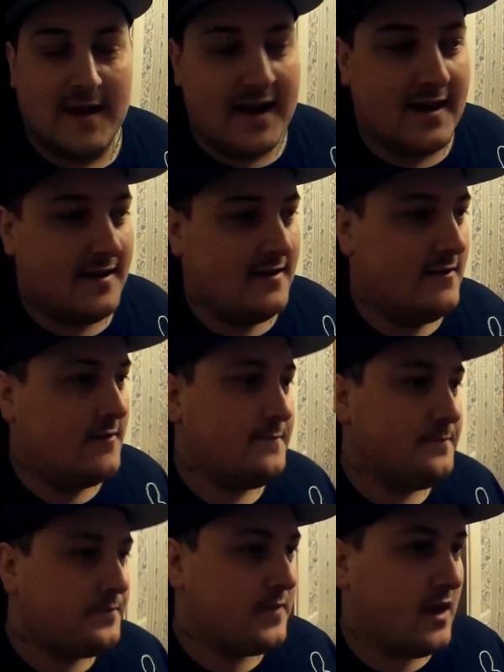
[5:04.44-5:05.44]
later.
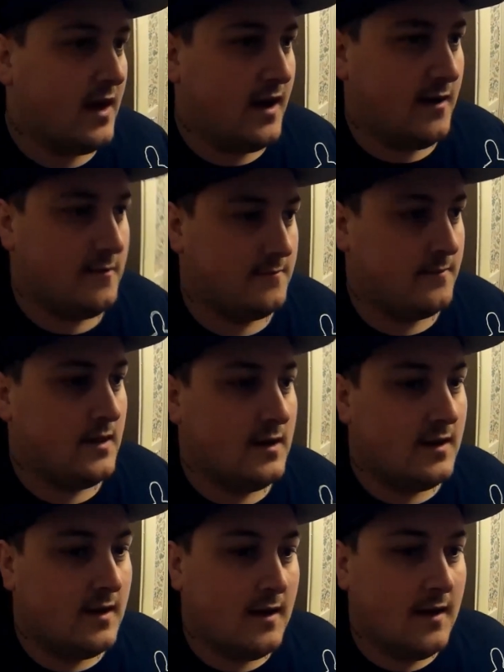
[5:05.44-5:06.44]
Um,
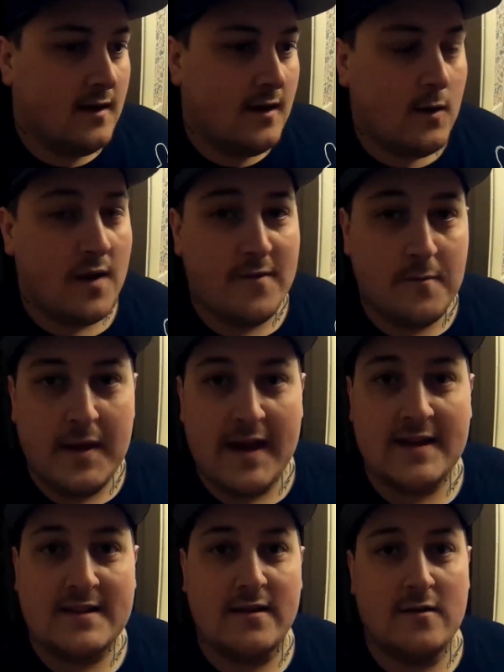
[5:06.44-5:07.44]
Whoever
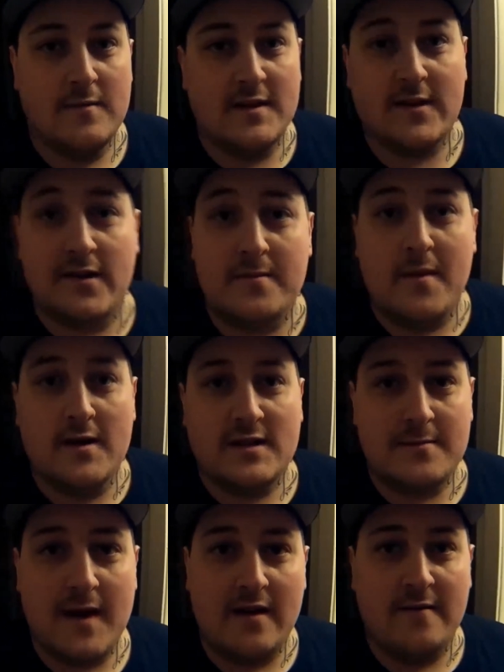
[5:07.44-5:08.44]
picks the number that's got the most
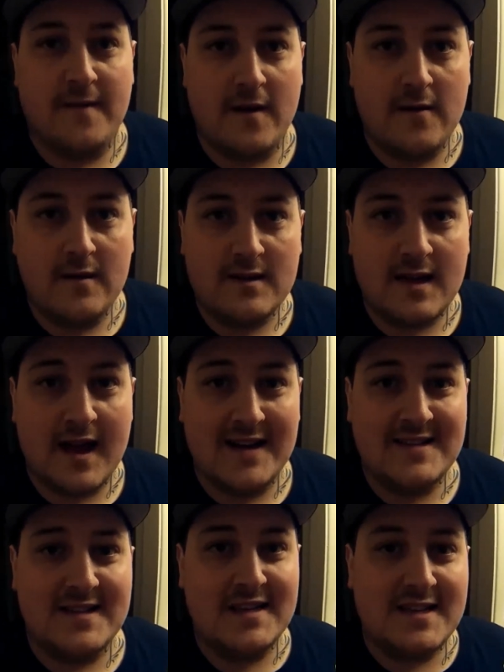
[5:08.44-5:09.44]
amount of votes
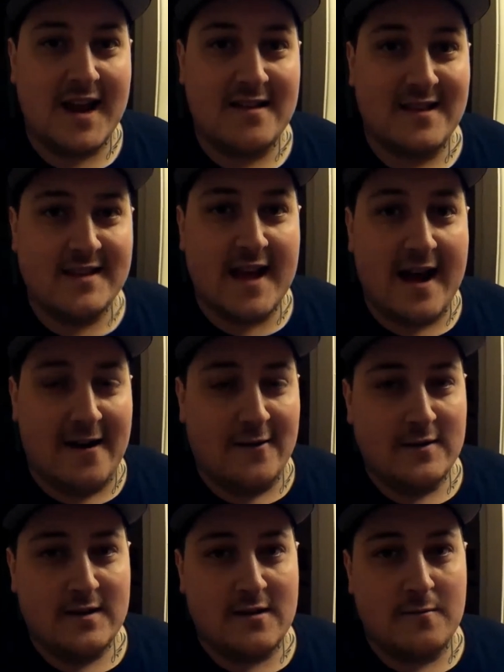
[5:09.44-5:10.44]
has to stay in this
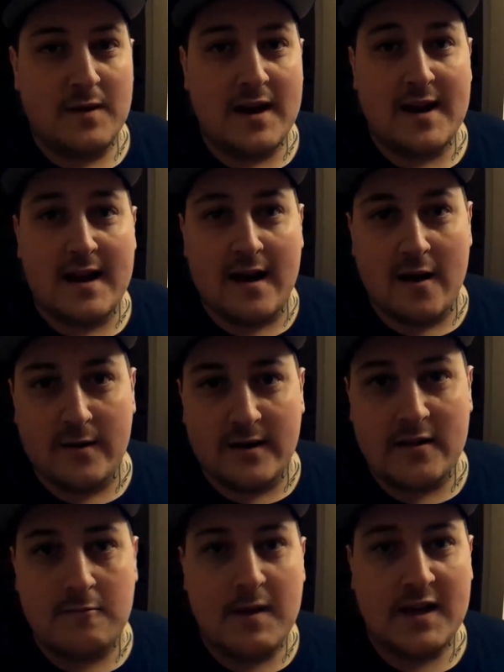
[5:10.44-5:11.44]
house completely alone
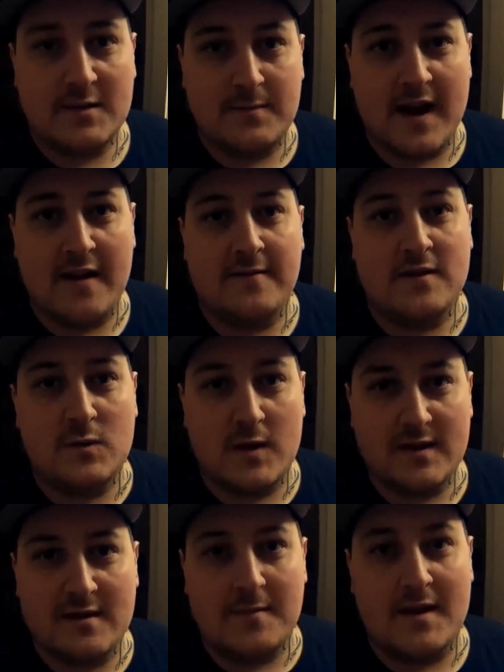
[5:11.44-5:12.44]
in the pitch black for
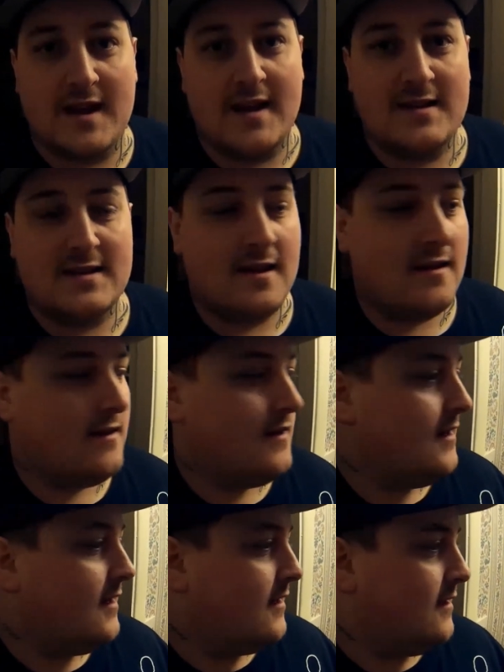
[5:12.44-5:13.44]
20 minutes.
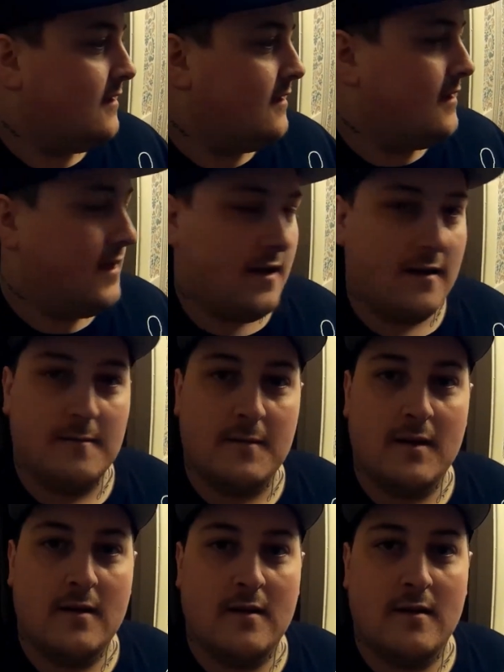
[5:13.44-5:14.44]
Um,
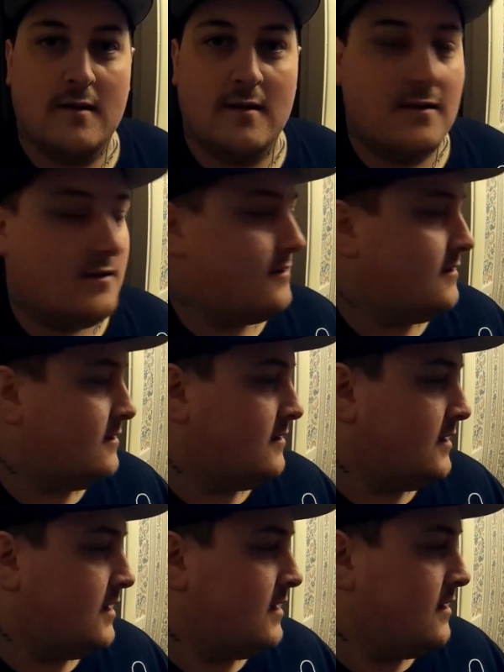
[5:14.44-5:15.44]
20
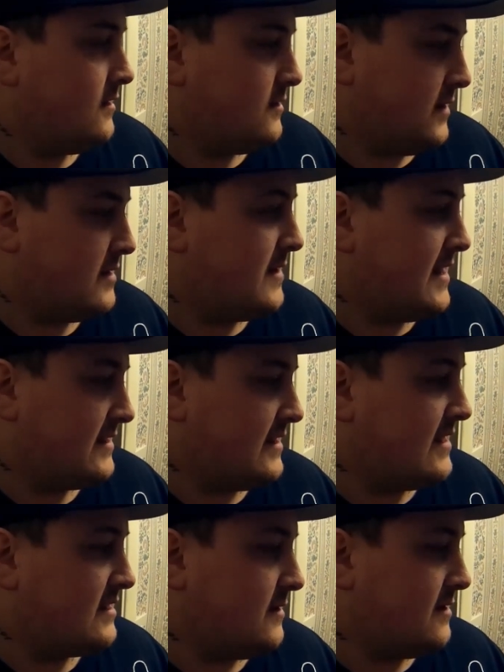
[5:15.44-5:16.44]
minutes? 20 minutes, at
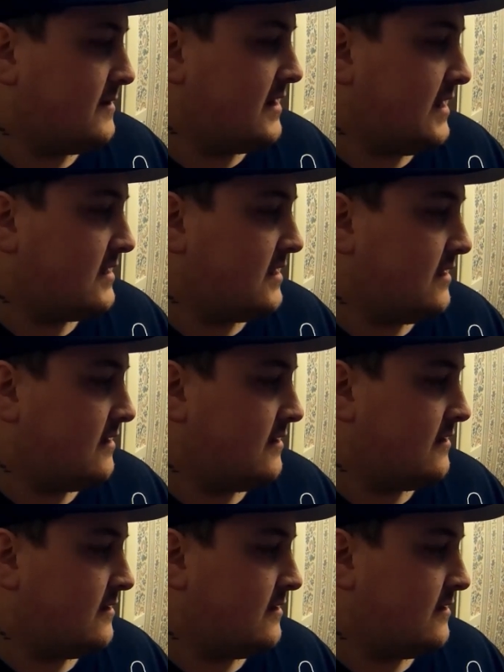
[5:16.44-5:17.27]
least 20 it's a minutes. a,